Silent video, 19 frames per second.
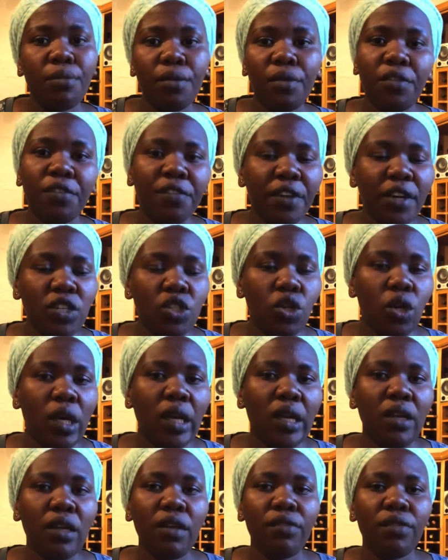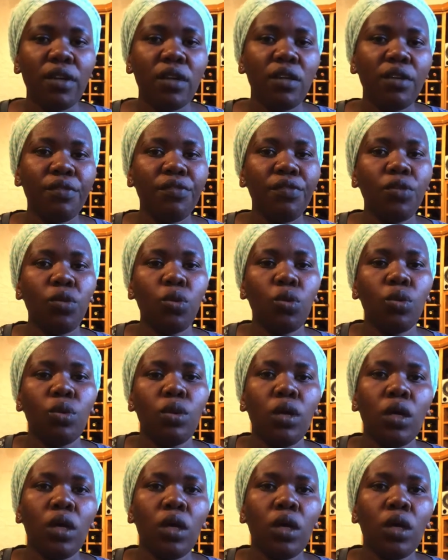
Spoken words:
born fragile. And even if you